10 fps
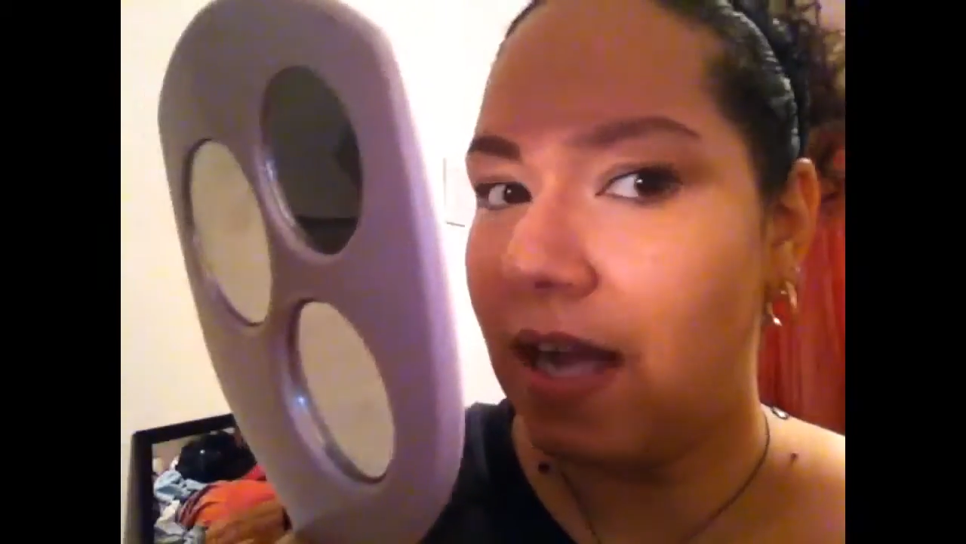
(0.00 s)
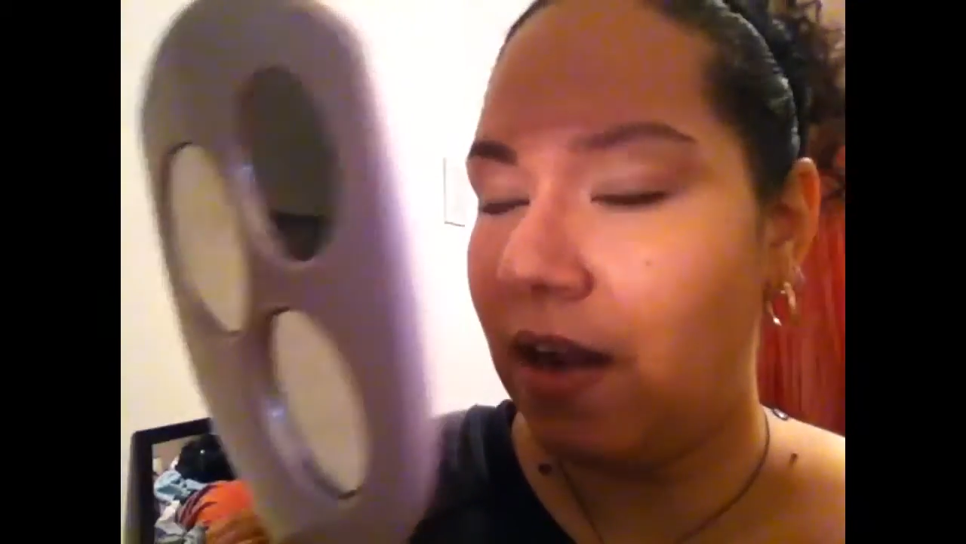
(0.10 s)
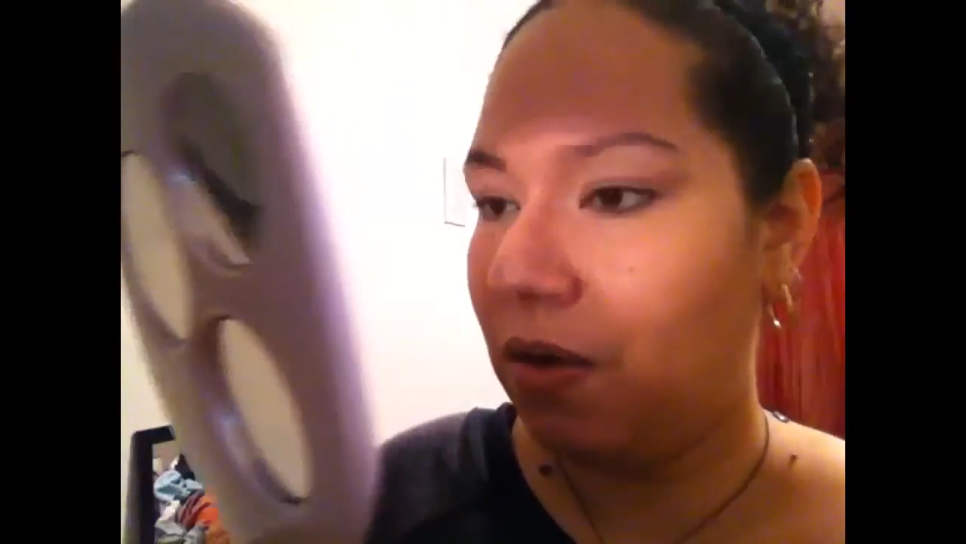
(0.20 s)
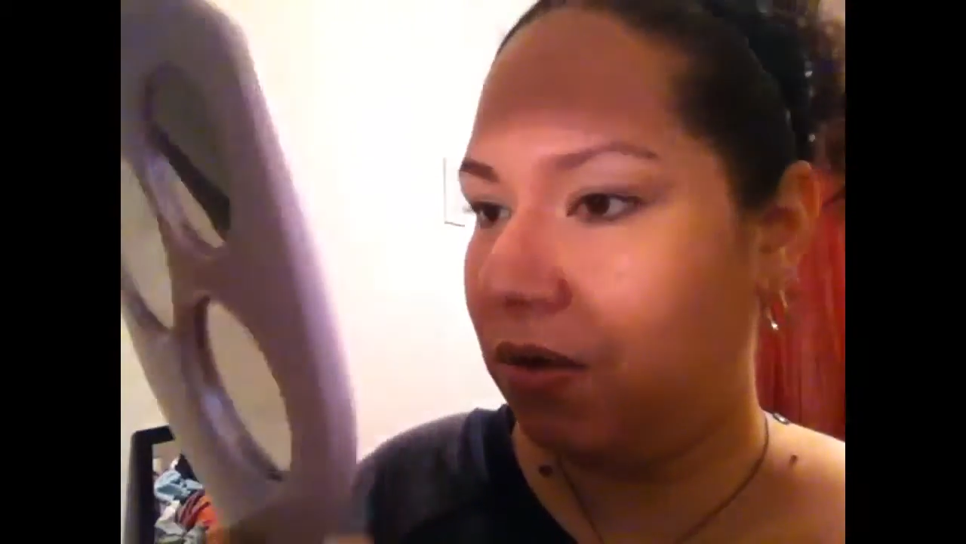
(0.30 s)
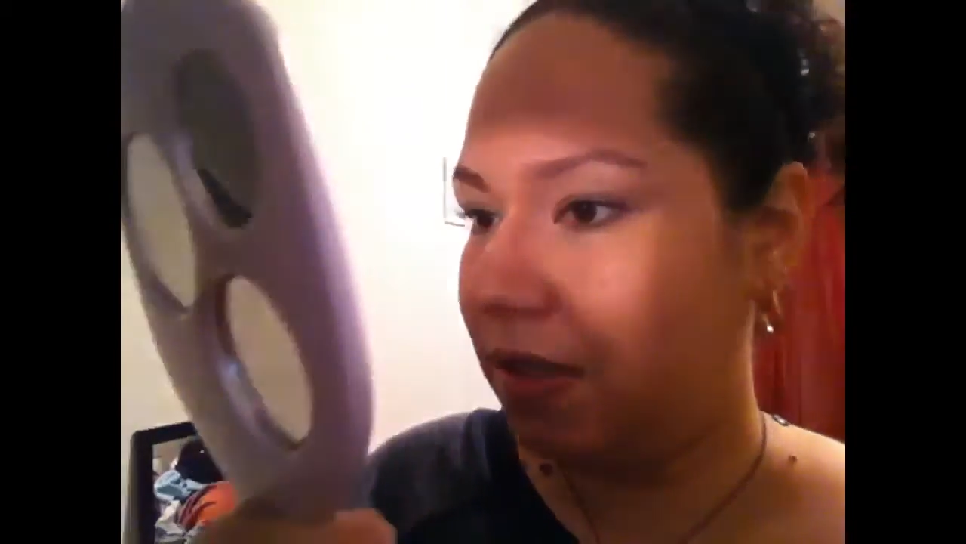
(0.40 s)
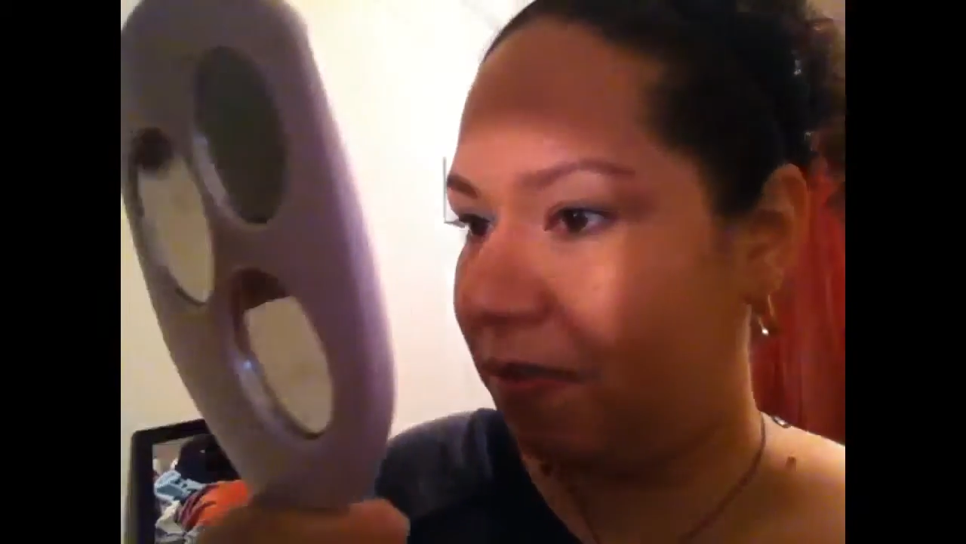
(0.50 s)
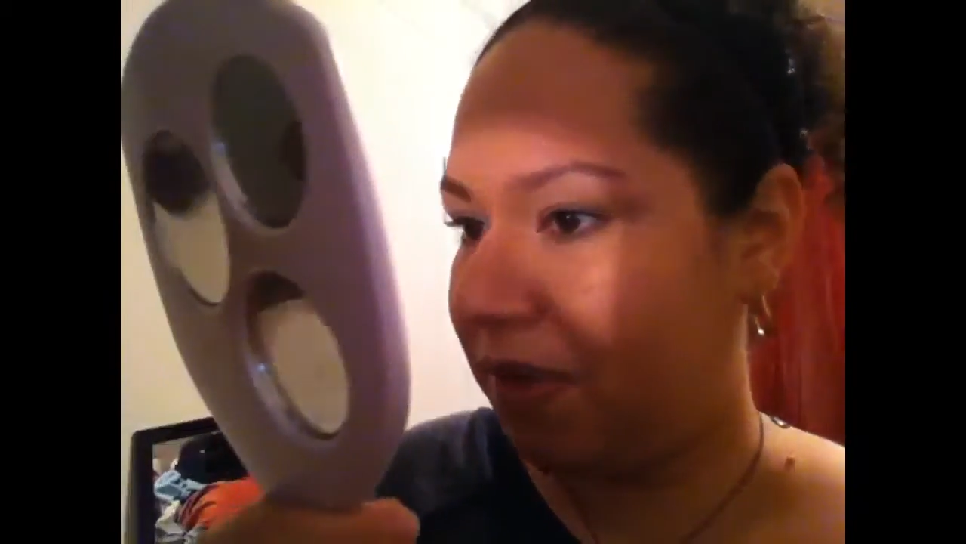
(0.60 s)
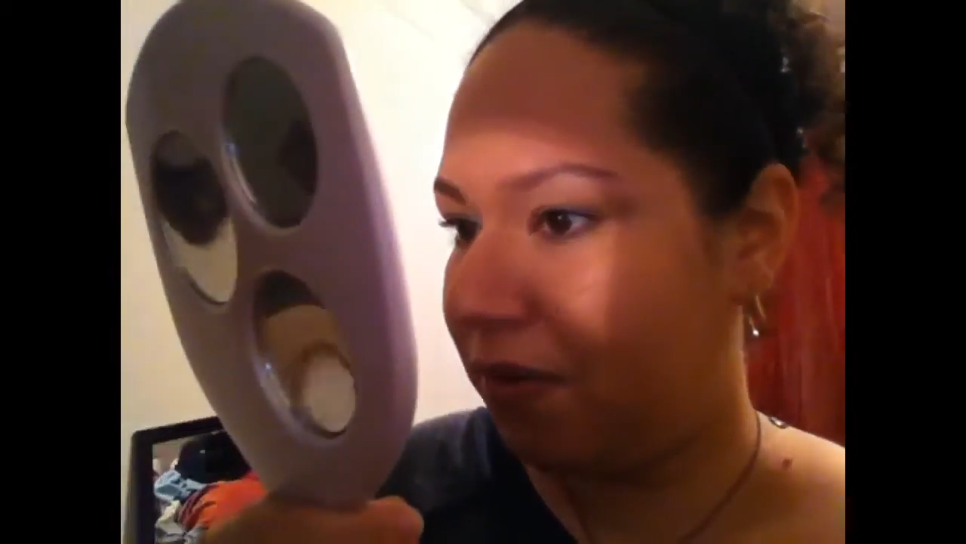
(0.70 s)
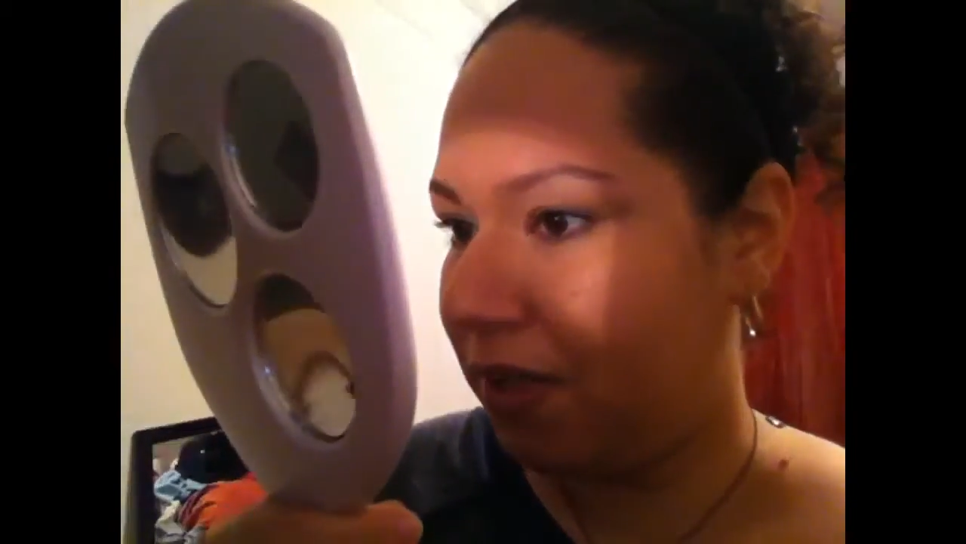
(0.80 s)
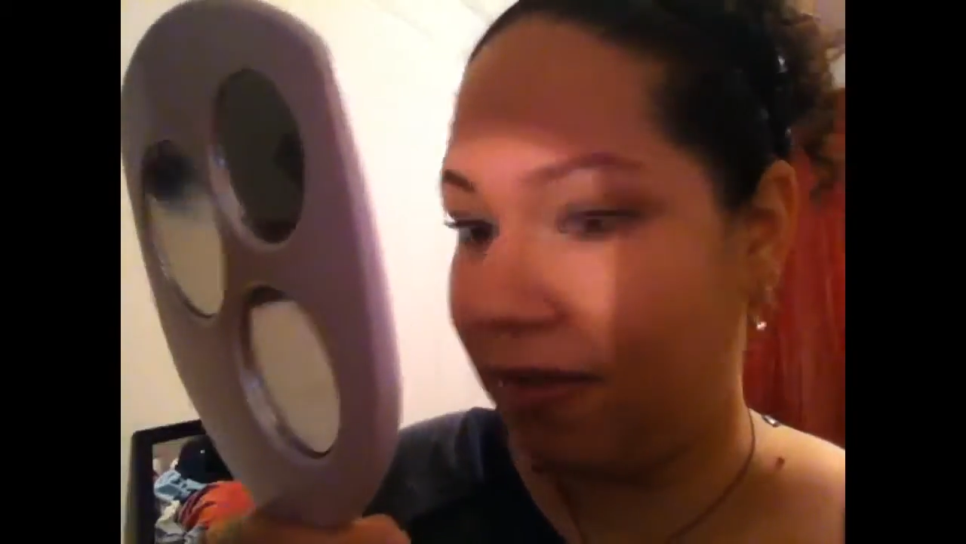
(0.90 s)
I hold the
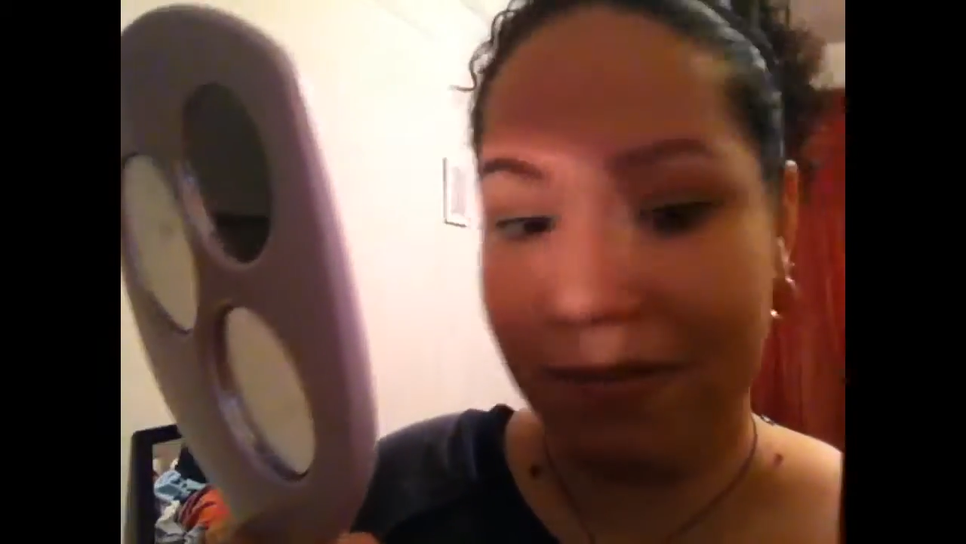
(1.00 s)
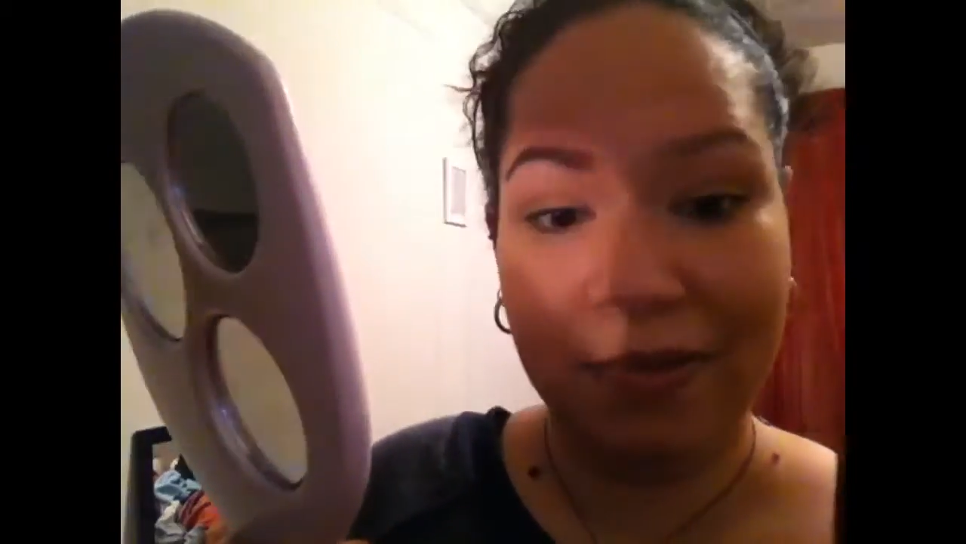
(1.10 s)
mirror